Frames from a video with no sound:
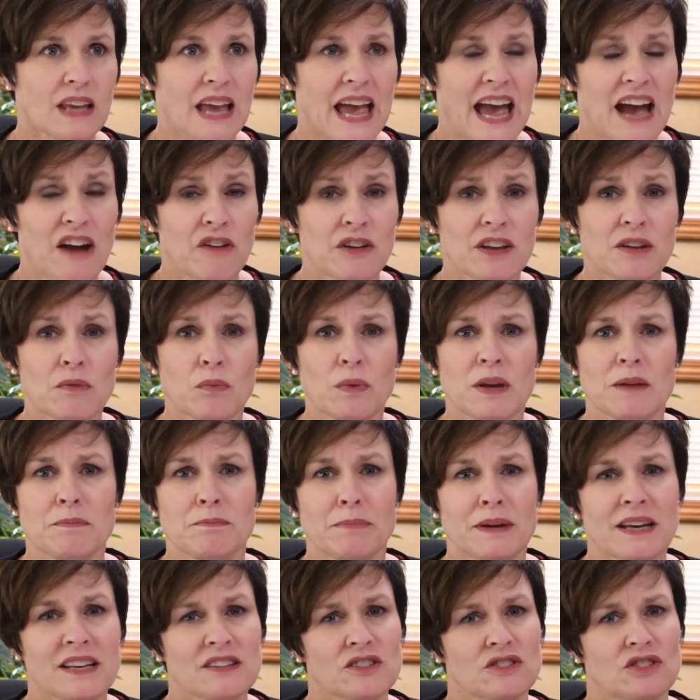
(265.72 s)
How can we
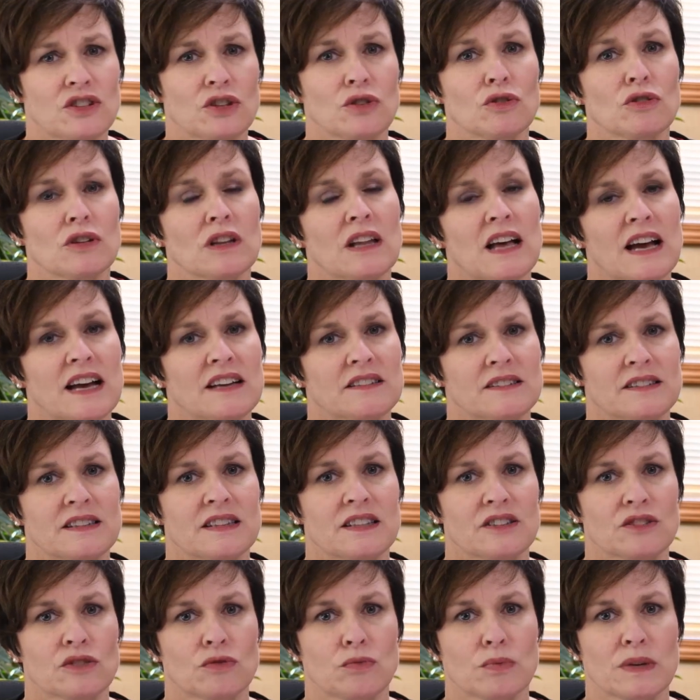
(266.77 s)
best utilize
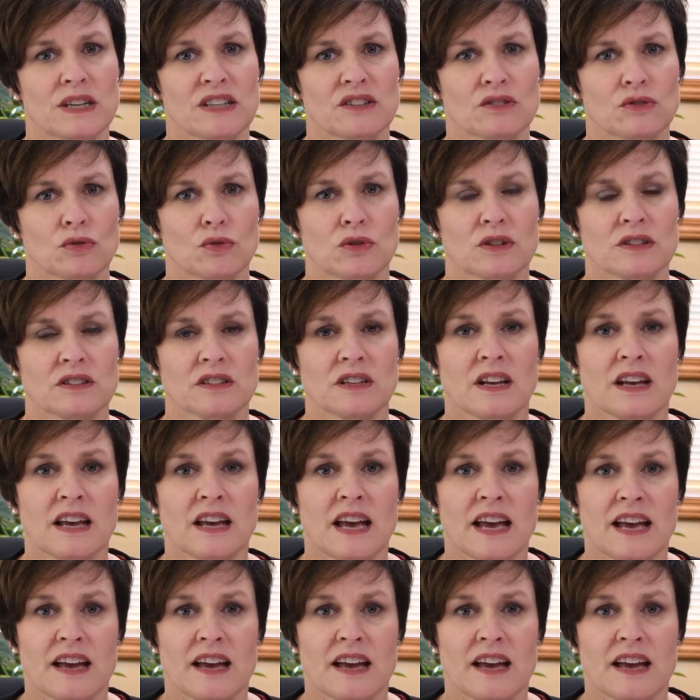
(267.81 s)
this resource